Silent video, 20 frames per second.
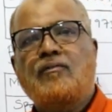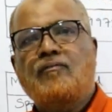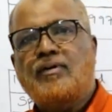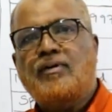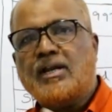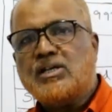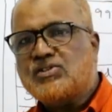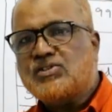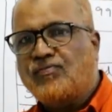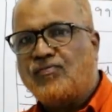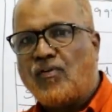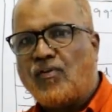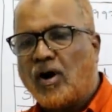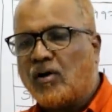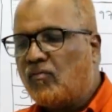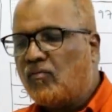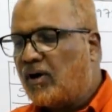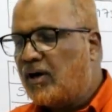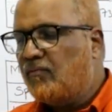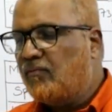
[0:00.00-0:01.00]
whereas
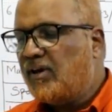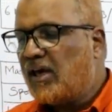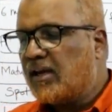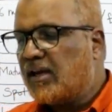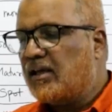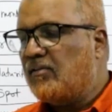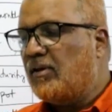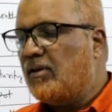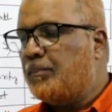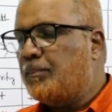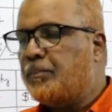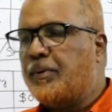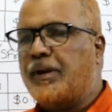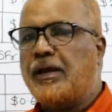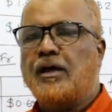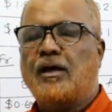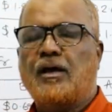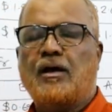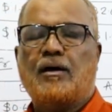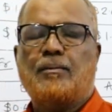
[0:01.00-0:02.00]
forward we are given
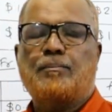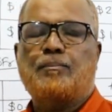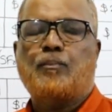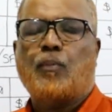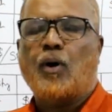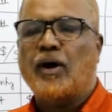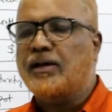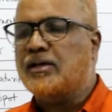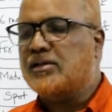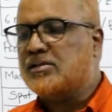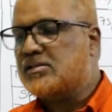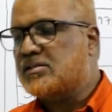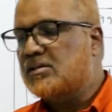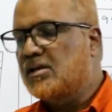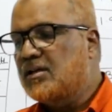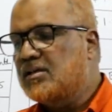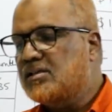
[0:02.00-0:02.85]
pre uh, points